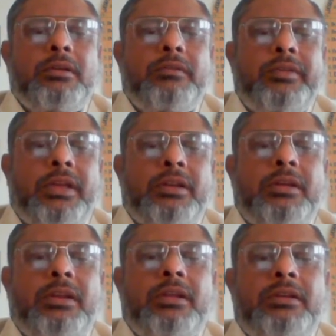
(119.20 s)
We can
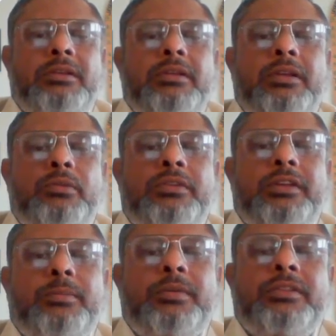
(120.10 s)
create new
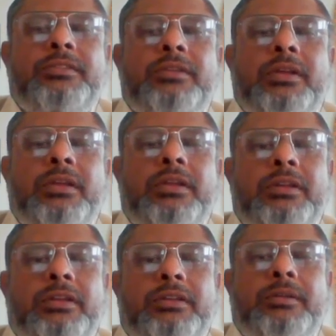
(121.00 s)
tables in a
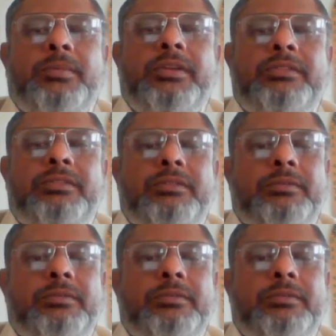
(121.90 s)
database.